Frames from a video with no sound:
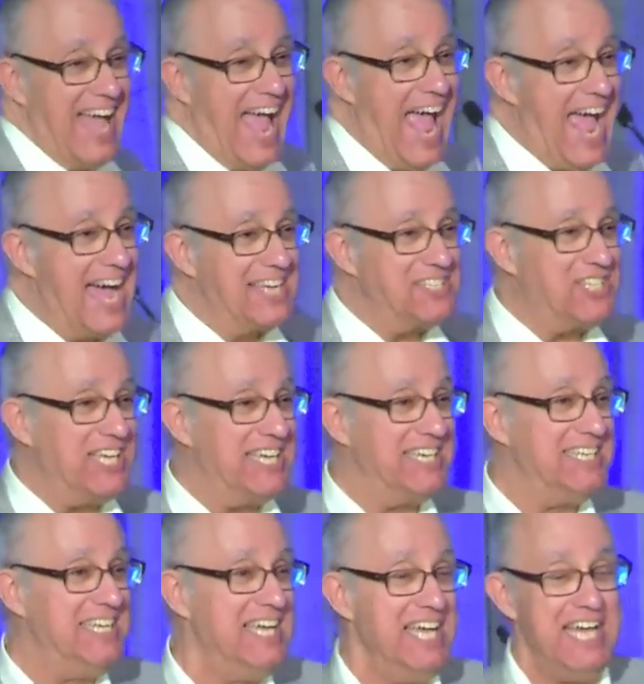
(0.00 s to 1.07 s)
As
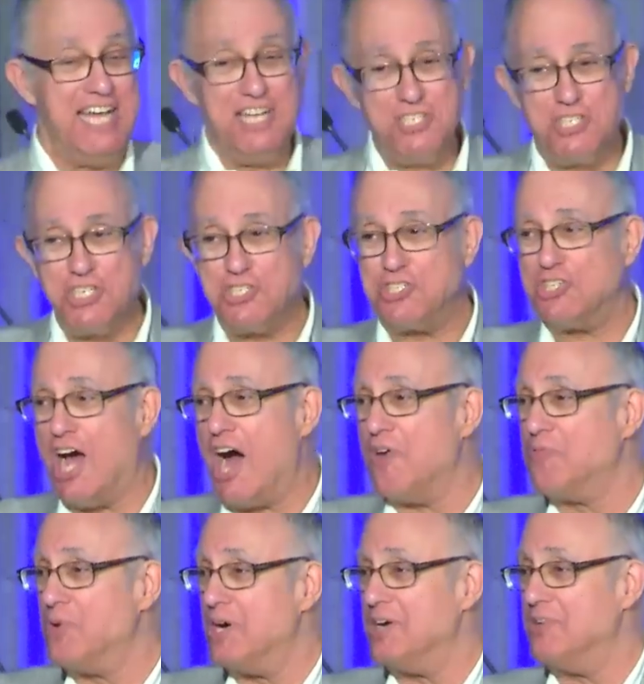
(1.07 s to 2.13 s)
in, is this
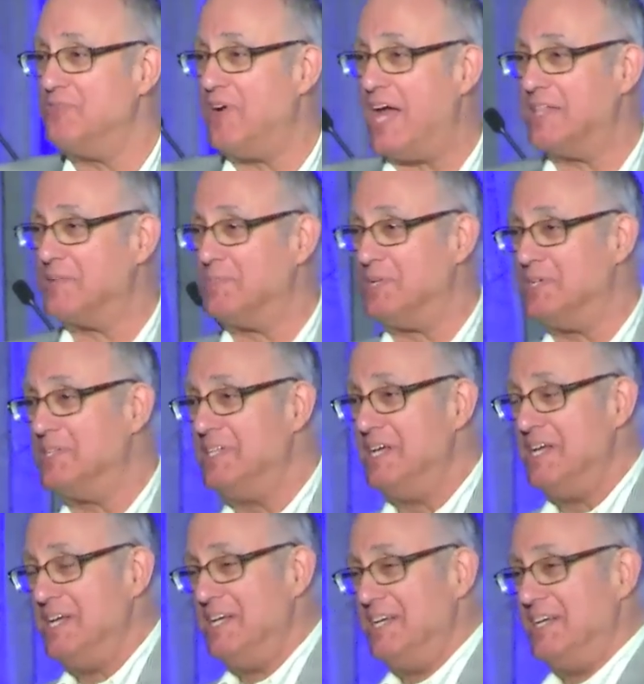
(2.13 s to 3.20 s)
software available?
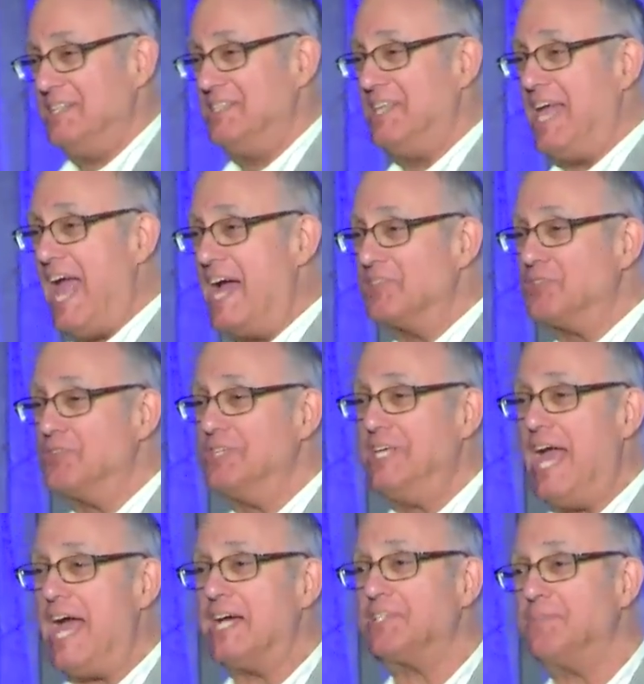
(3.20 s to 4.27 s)
The answer
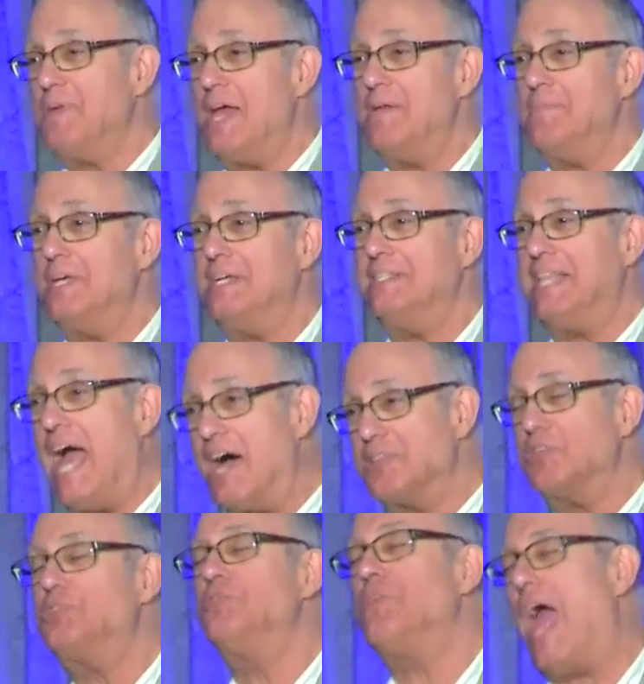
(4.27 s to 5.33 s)
yes may mean now
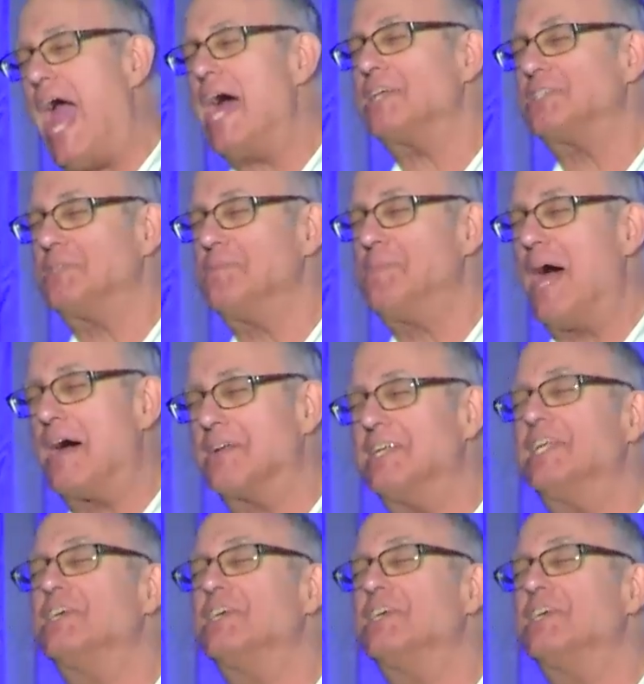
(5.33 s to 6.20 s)
that you've asked about it,